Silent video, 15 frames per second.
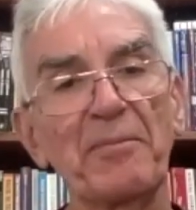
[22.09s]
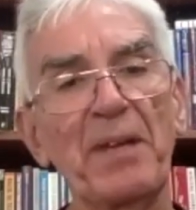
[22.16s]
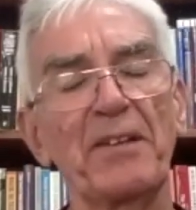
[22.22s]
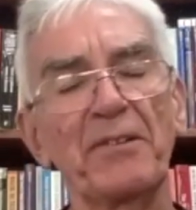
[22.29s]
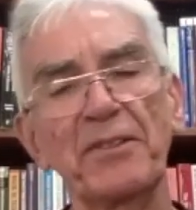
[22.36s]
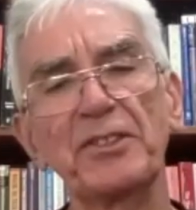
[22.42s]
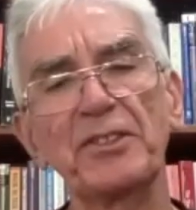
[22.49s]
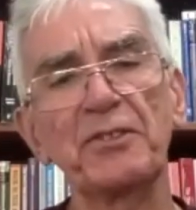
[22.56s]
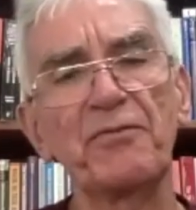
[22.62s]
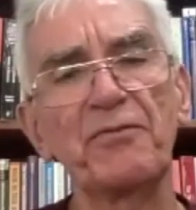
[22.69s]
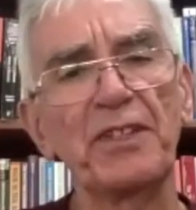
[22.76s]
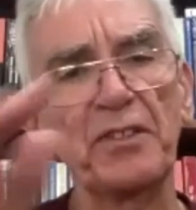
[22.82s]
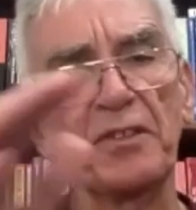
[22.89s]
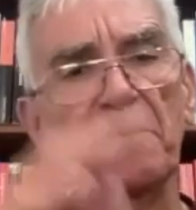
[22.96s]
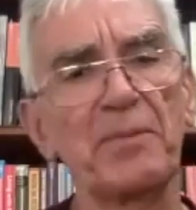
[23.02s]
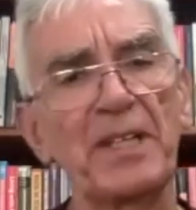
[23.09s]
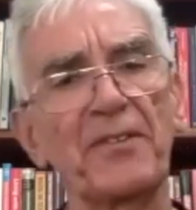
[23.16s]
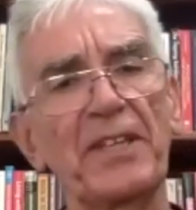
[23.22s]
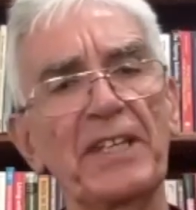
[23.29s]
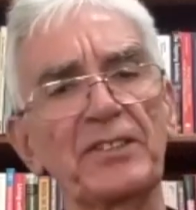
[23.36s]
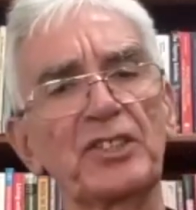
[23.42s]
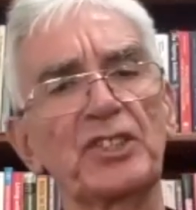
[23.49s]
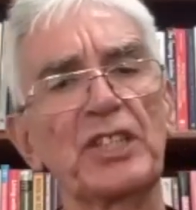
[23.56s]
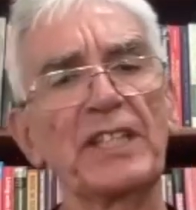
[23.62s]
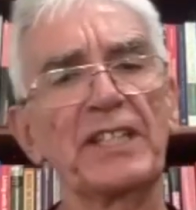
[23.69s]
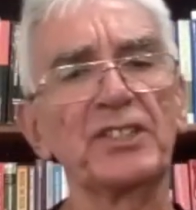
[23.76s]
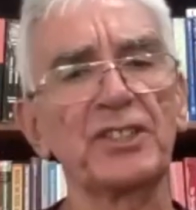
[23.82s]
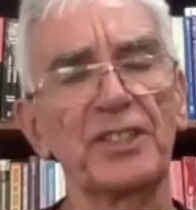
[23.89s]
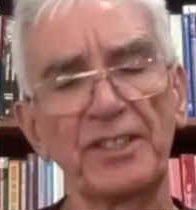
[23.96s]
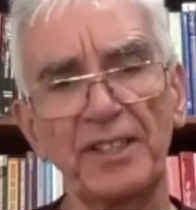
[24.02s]
How did you feel about that
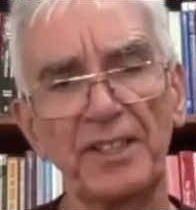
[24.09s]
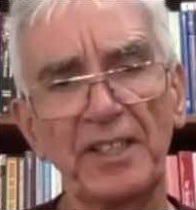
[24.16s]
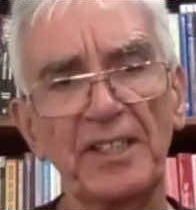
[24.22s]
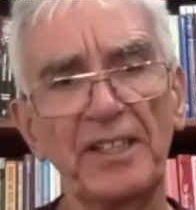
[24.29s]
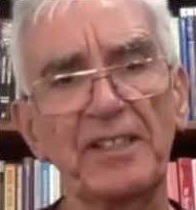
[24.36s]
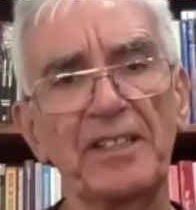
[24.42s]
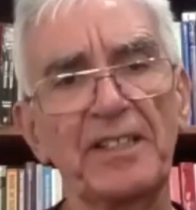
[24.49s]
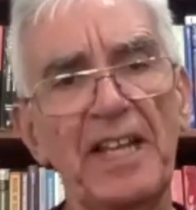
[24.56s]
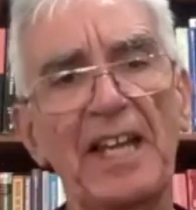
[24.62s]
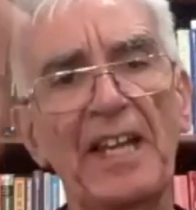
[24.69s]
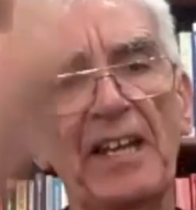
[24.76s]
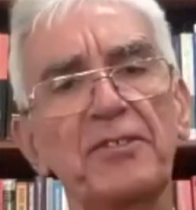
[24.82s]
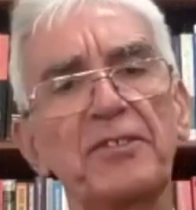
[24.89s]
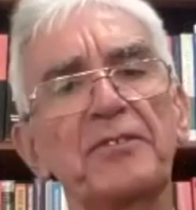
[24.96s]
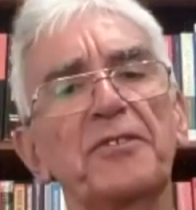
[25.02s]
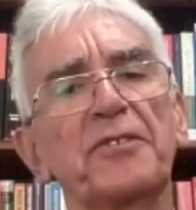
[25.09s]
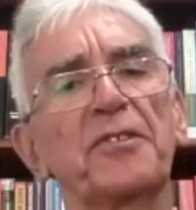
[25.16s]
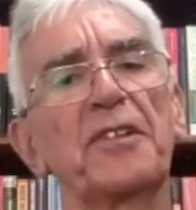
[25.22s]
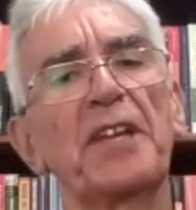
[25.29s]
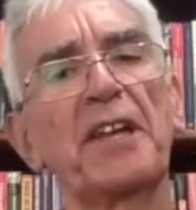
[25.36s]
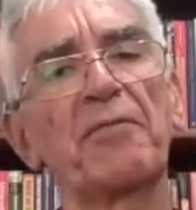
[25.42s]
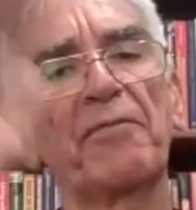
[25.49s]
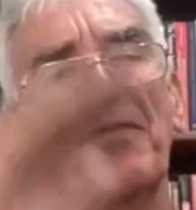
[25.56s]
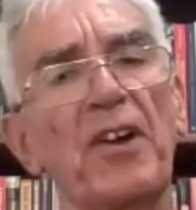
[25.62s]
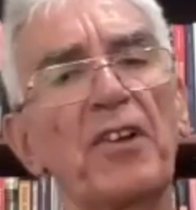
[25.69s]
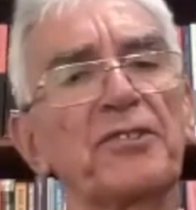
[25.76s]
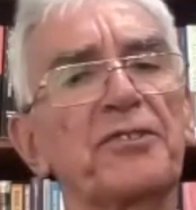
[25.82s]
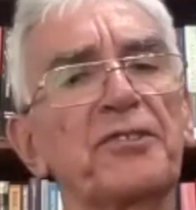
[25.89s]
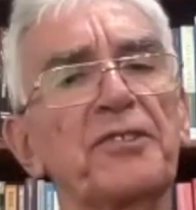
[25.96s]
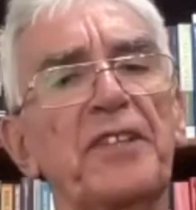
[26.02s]
change, and how
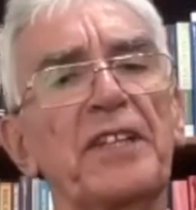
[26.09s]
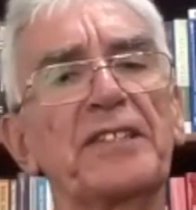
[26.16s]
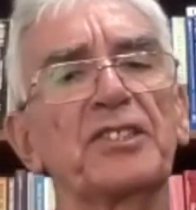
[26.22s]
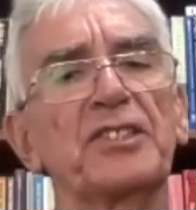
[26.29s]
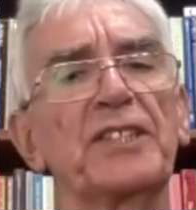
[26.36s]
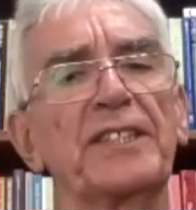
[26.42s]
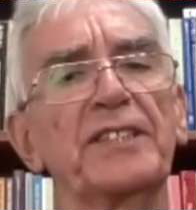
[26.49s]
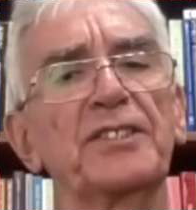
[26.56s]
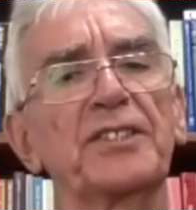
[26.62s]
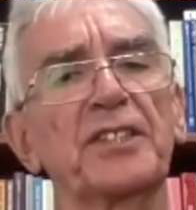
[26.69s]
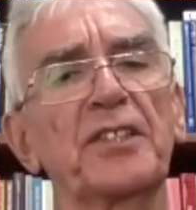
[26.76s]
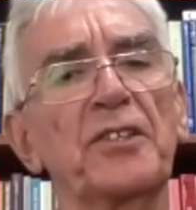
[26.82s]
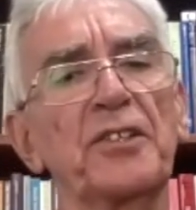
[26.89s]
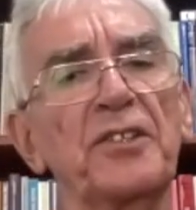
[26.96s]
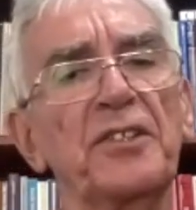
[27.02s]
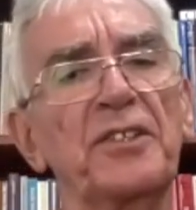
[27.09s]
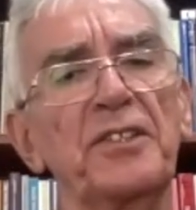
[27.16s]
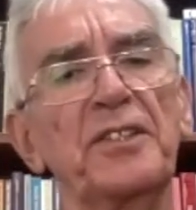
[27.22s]
fast did that change occur?